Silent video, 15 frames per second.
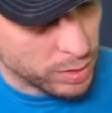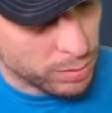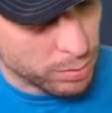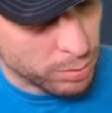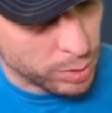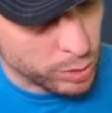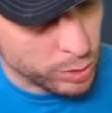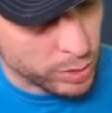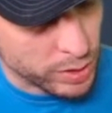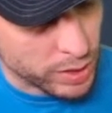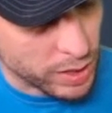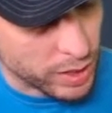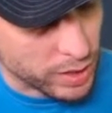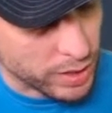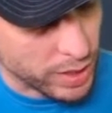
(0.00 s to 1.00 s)
blue and
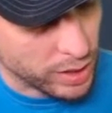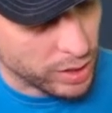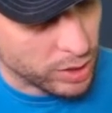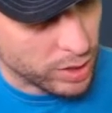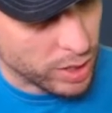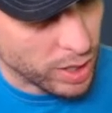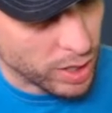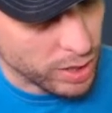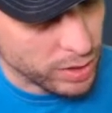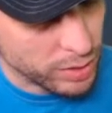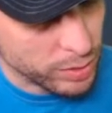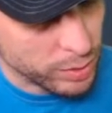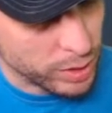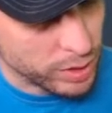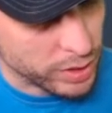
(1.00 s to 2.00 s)
uh, yellow car,
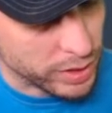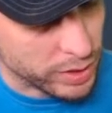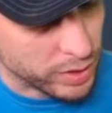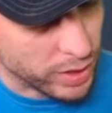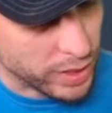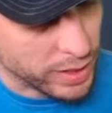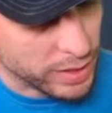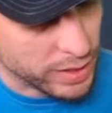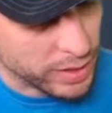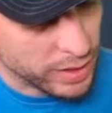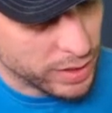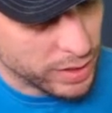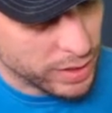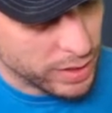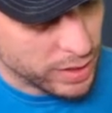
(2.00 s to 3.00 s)
really great.
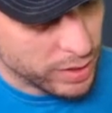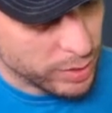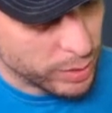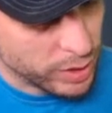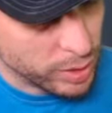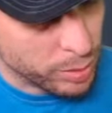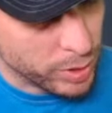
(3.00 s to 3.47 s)
Really